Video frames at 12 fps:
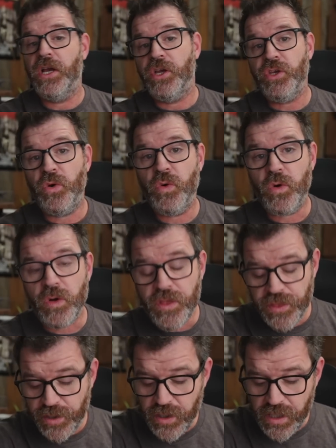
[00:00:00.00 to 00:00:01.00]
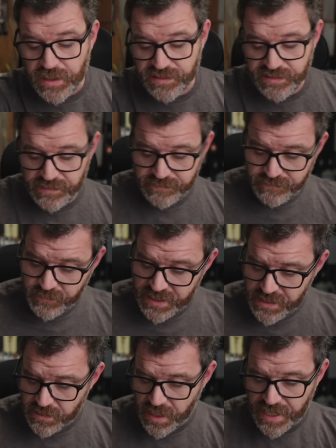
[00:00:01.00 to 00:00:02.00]
Your thoughts?
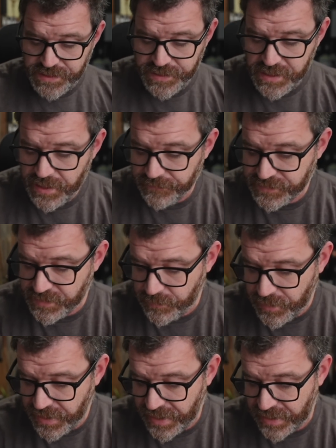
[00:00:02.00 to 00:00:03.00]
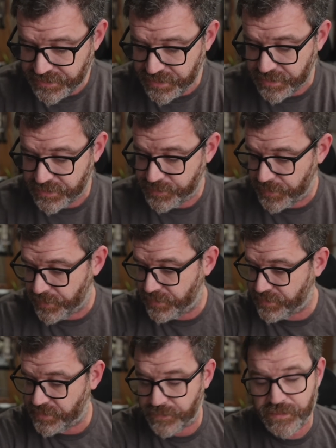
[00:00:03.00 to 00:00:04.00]
Well, I think if somebody hasn't
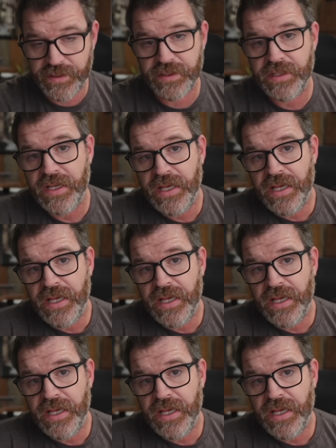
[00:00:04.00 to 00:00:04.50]
experienced something